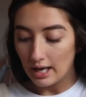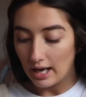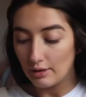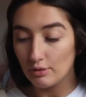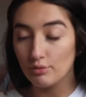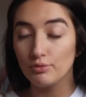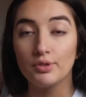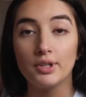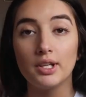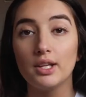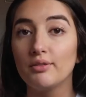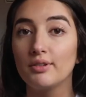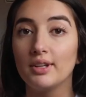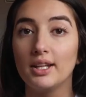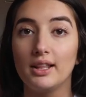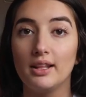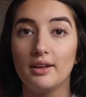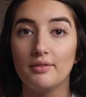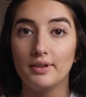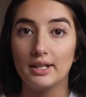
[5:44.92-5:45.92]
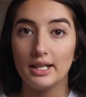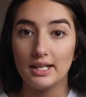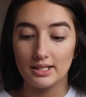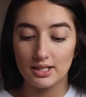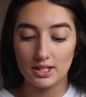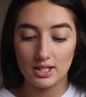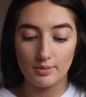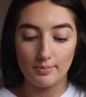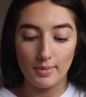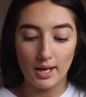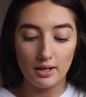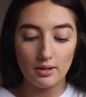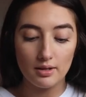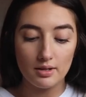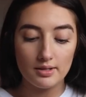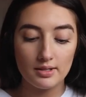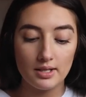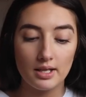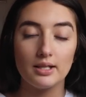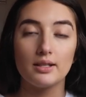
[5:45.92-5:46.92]
I really, really love it. It
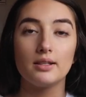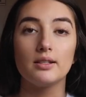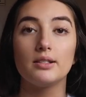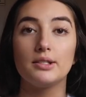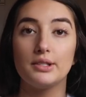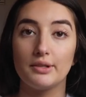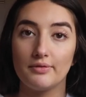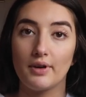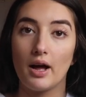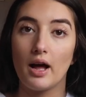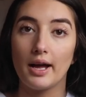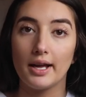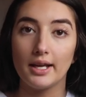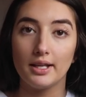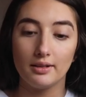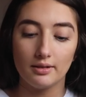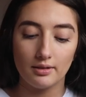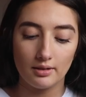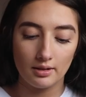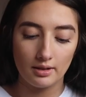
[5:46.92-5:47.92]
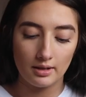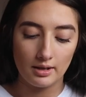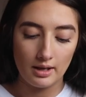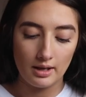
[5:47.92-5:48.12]
smells divine.